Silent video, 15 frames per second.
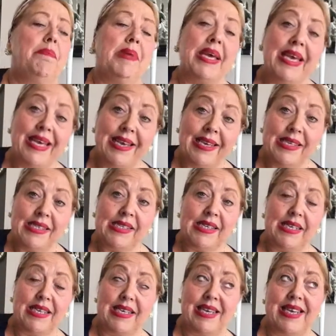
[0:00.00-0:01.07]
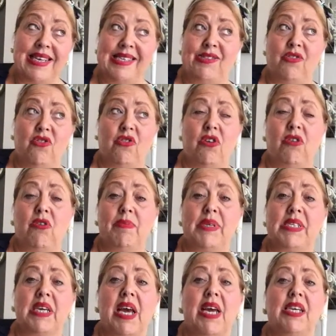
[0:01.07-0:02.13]
he's on a lot of
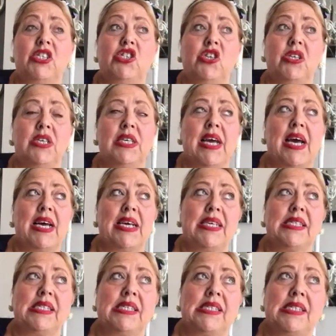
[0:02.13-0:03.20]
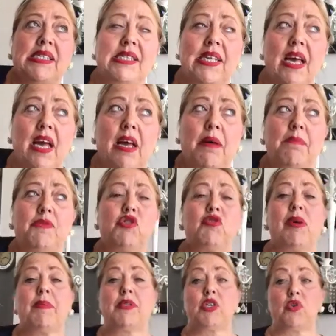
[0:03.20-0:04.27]
medication. He has
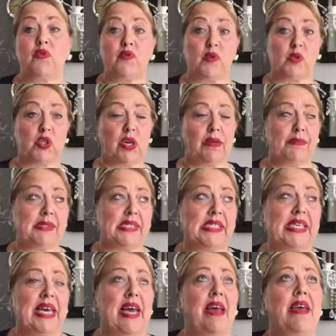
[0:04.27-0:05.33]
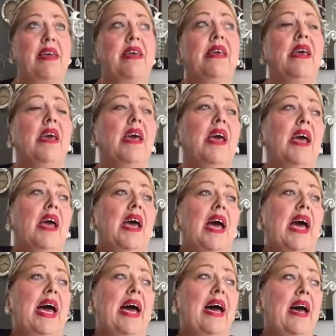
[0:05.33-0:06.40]
tramadol 4 times a day.
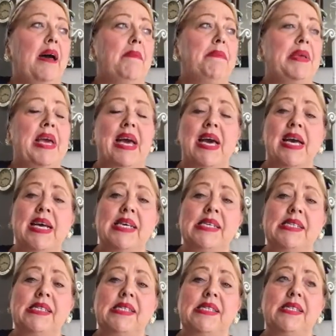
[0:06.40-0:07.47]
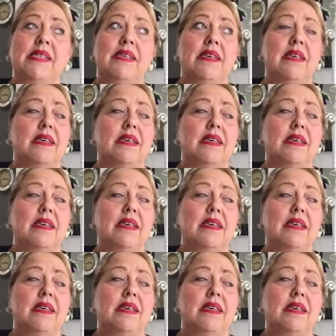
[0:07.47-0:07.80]
He has